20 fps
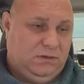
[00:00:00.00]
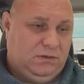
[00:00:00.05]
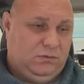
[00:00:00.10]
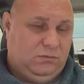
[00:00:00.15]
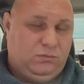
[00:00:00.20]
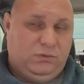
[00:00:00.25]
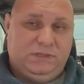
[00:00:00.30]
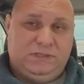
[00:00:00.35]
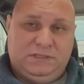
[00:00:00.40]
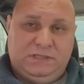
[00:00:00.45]

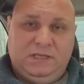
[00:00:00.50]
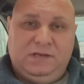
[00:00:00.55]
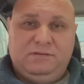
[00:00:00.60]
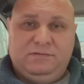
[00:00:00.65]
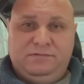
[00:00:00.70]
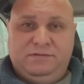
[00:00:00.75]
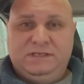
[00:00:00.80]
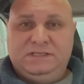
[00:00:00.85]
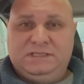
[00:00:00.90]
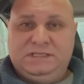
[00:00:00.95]
We still
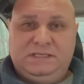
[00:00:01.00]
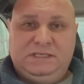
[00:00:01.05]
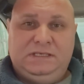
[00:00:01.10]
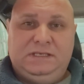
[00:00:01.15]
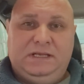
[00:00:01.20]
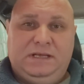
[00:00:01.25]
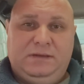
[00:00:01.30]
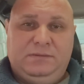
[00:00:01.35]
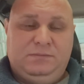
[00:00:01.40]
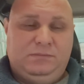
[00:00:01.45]
visited
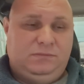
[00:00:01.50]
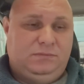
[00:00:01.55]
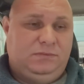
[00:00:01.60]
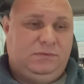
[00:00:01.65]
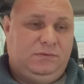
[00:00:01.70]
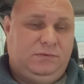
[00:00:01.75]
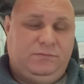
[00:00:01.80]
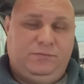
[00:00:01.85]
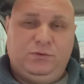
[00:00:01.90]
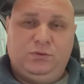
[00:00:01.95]
him
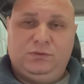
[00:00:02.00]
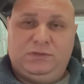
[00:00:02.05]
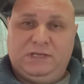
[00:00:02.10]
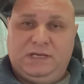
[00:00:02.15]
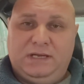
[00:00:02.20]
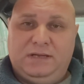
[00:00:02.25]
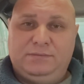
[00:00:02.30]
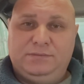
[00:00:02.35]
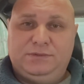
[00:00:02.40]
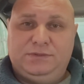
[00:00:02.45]
a few
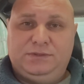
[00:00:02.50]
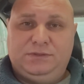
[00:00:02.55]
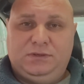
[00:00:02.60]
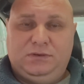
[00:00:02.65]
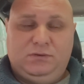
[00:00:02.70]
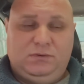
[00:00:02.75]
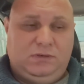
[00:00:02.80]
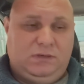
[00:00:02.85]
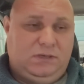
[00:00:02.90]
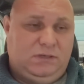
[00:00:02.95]
times,
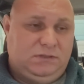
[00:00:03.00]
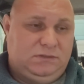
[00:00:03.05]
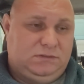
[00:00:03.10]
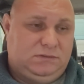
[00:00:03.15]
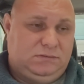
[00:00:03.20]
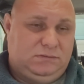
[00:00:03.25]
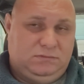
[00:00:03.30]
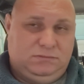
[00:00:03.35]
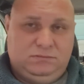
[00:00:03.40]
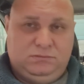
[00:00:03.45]

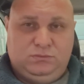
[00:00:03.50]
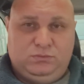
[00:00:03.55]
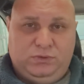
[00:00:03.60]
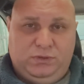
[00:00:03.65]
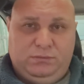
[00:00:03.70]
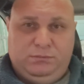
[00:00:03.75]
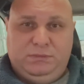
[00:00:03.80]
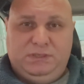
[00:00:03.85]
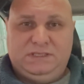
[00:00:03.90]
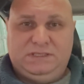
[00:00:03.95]
because we
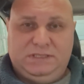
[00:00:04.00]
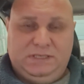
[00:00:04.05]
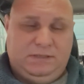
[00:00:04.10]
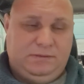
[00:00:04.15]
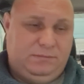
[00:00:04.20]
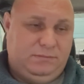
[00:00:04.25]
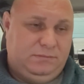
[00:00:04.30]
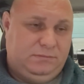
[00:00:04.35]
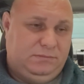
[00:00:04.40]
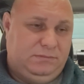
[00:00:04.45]
missed
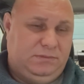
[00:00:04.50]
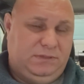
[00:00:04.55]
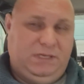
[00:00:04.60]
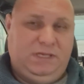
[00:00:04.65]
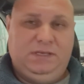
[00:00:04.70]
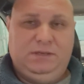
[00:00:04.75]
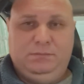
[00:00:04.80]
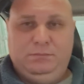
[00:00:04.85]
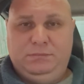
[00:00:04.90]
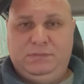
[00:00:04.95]
him,
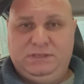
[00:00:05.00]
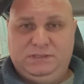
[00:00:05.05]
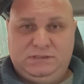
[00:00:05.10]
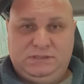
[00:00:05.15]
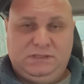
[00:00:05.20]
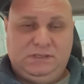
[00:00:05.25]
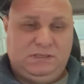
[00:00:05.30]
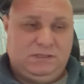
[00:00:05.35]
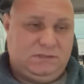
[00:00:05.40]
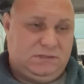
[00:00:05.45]
he
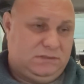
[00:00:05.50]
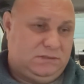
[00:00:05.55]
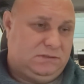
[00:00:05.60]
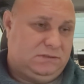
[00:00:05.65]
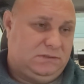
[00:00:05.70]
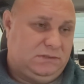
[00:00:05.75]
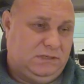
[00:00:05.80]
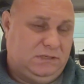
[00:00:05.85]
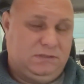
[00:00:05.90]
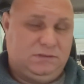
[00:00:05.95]
missed us,
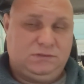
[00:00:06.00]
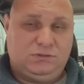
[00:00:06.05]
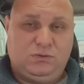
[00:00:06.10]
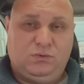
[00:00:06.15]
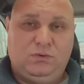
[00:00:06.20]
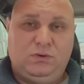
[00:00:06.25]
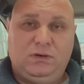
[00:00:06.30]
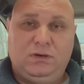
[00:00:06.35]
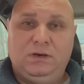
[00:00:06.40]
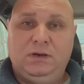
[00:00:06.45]
and
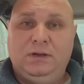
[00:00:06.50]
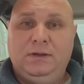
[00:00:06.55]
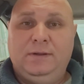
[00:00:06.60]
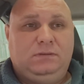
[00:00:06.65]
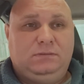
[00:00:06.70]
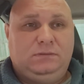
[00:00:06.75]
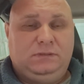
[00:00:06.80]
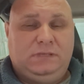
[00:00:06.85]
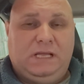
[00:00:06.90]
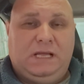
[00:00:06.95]
so on.
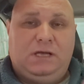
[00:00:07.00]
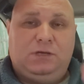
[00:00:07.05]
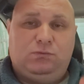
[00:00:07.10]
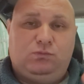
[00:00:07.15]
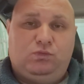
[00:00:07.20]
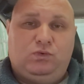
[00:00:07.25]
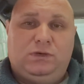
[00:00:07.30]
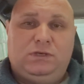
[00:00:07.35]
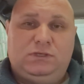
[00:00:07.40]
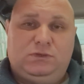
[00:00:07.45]
That
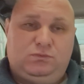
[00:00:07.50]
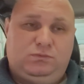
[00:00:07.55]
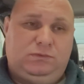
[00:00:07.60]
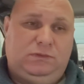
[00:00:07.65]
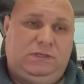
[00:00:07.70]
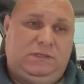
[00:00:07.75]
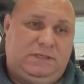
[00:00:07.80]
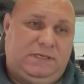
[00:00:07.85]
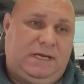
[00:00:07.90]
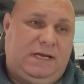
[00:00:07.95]
was
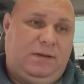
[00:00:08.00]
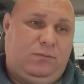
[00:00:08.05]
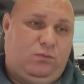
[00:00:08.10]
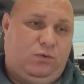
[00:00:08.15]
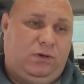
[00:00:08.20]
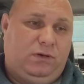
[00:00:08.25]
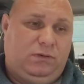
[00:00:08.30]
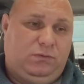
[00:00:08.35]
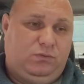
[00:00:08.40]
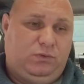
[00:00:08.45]
the time
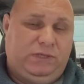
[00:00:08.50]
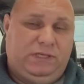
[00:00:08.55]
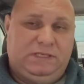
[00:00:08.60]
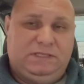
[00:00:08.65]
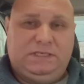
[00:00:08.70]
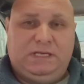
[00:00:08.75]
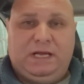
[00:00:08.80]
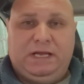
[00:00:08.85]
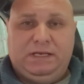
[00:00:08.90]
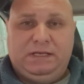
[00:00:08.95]
when we
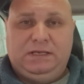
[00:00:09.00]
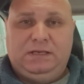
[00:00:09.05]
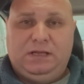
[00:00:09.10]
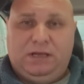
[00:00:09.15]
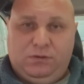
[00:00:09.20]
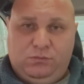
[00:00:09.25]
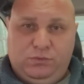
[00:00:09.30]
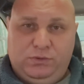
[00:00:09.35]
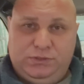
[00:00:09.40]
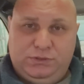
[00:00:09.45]
decided
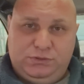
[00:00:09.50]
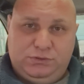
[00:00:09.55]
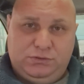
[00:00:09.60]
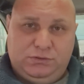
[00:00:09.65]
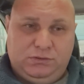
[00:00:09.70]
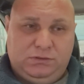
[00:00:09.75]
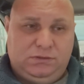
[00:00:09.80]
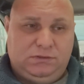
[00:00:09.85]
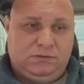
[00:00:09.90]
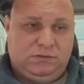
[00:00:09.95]
that we
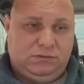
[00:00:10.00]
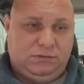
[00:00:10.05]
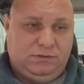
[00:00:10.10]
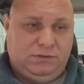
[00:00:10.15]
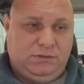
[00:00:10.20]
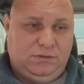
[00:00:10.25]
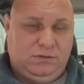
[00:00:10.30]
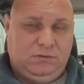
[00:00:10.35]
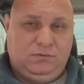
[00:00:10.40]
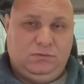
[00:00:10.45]
should,
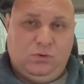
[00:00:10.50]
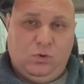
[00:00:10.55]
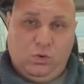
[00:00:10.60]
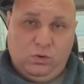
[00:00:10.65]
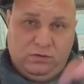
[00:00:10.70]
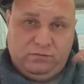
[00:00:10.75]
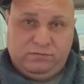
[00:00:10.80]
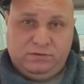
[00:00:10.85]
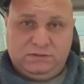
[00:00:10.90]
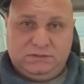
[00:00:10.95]
all
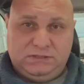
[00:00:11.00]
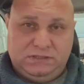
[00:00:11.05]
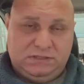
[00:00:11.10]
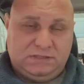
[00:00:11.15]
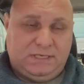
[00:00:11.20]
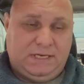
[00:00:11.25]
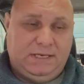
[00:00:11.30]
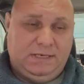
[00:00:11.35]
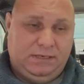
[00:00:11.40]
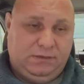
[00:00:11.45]
of us
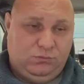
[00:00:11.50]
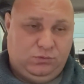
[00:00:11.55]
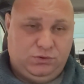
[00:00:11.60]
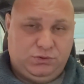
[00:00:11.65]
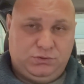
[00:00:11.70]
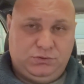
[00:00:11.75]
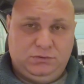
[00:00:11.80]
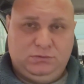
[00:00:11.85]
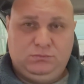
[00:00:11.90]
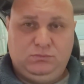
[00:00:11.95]
decided we
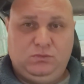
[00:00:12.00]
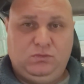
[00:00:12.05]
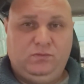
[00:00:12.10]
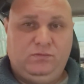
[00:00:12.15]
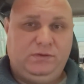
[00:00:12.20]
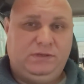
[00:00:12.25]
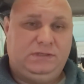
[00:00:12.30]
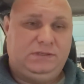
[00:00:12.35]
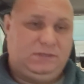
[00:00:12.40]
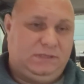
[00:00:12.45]
should move
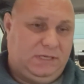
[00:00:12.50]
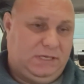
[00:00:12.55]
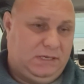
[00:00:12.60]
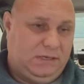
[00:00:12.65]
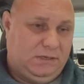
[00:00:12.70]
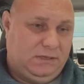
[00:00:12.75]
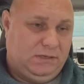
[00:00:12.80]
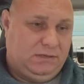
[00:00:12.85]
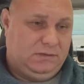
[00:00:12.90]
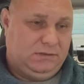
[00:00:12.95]
in
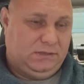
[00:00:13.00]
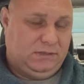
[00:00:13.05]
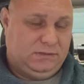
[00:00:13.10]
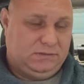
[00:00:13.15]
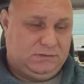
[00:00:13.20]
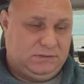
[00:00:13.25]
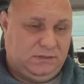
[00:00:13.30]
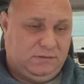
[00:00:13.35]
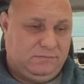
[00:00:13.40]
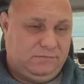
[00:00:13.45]
together and
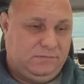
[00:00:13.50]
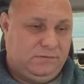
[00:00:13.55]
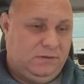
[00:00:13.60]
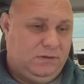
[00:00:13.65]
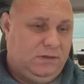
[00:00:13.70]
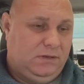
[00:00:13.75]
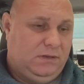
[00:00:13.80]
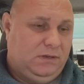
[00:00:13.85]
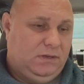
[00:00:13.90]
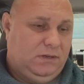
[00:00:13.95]
stuff.
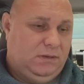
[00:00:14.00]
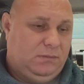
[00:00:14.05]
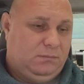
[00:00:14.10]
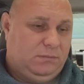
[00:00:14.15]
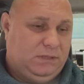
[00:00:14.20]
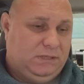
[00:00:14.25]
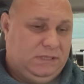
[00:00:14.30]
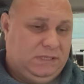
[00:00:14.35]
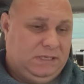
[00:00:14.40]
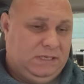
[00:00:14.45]

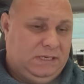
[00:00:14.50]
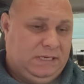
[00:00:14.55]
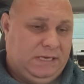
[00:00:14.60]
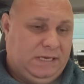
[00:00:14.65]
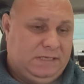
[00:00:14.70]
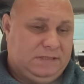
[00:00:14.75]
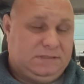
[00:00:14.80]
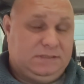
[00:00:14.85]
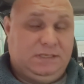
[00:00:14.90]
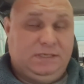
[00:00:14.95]
But then, like
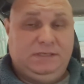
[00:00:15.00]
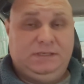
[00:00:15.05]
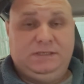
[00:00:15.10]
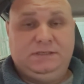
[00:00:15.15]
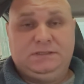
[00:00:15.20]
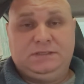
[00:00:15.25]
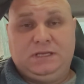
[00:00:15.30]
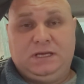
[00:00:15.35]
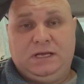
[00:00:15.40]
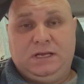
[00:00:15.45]
I said, he
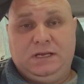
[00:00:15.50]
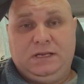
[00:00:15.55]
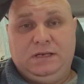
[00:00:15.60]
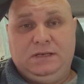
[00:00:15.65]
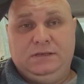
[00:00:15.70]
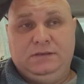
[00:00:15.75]
started